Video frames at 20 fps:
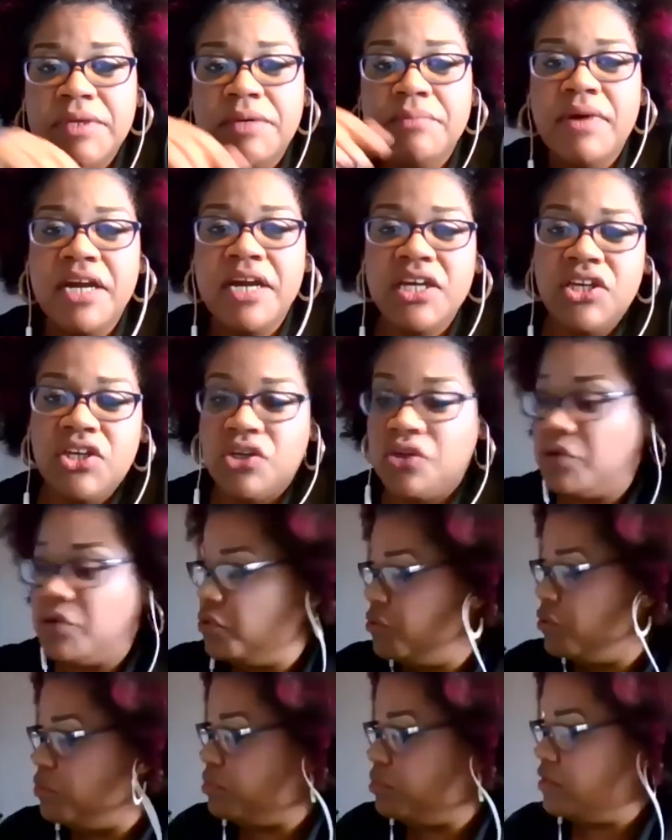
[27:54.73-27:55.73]
I mean, my
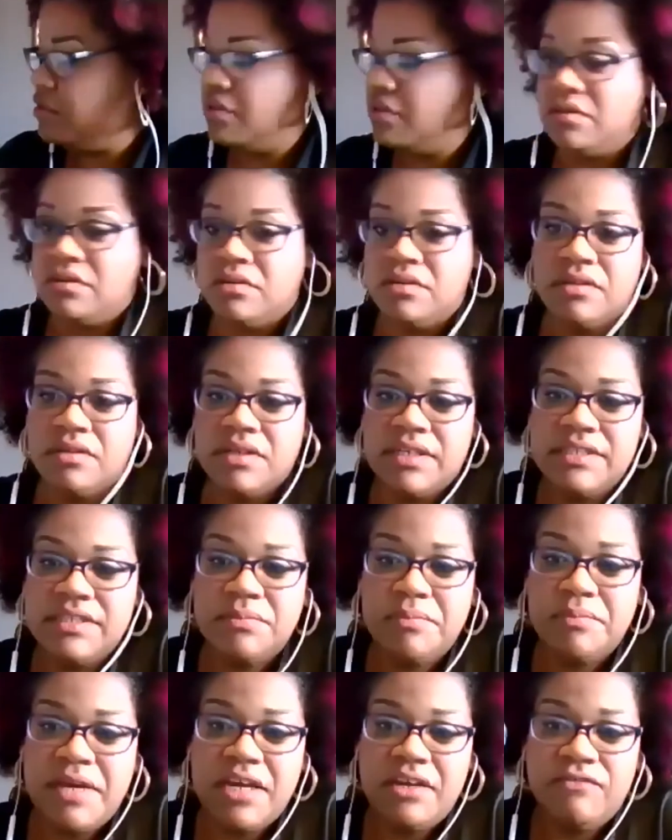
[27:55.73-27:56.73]
cube
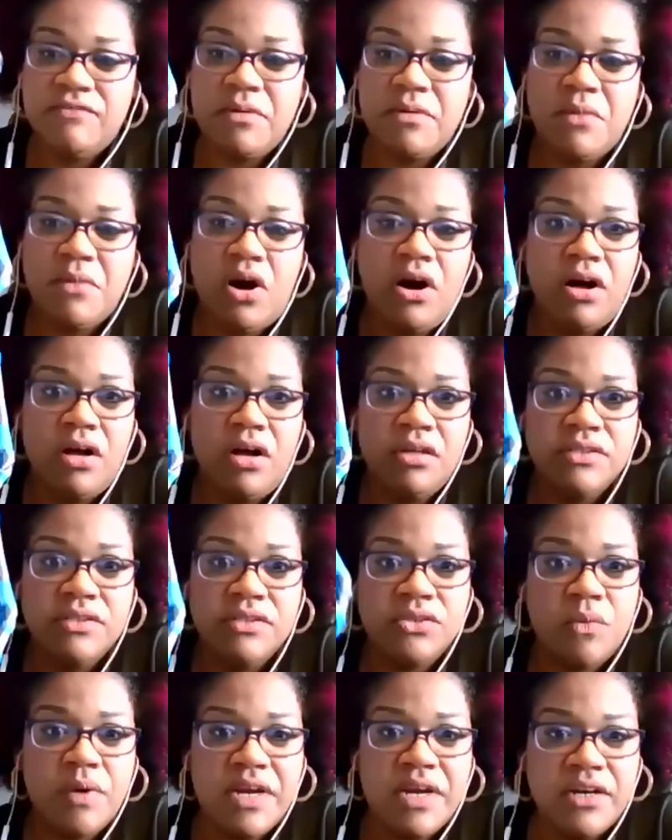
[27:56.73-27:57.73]
is made from all
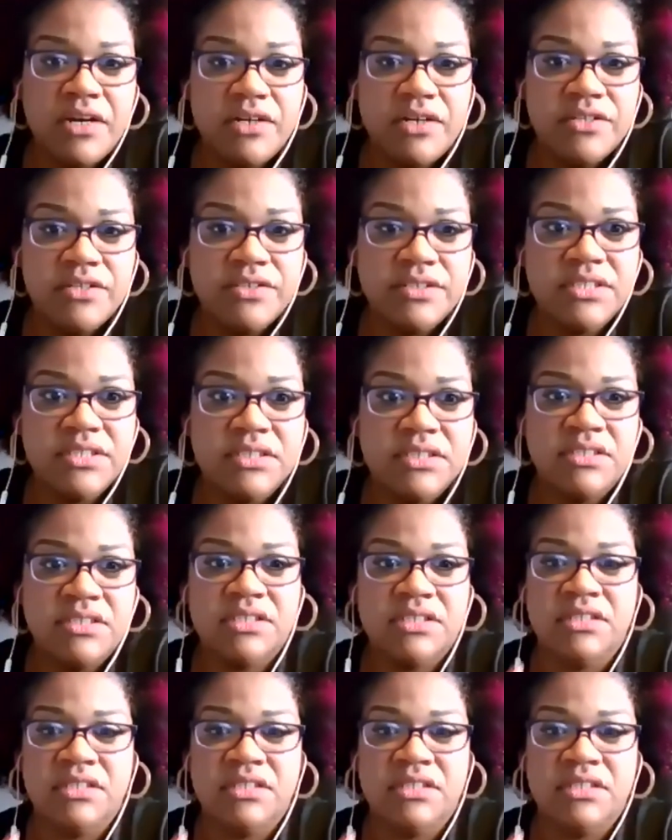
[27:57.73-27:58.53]
squares.